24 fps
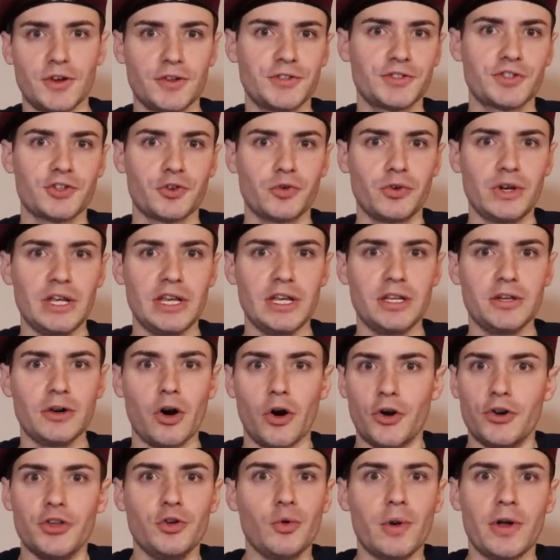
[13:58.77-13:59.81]
on screen,
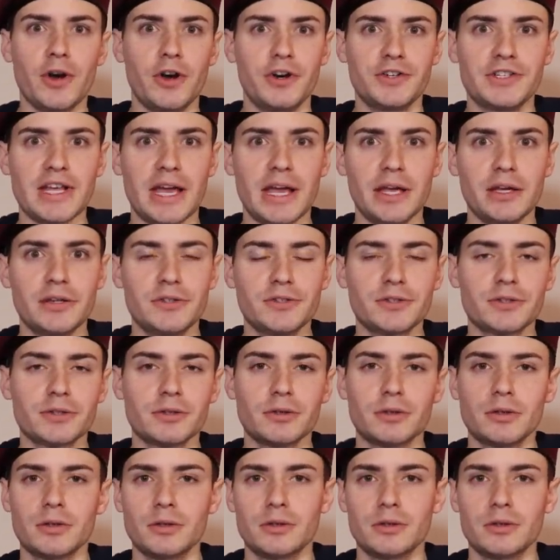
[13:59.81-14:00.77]
are you entertained?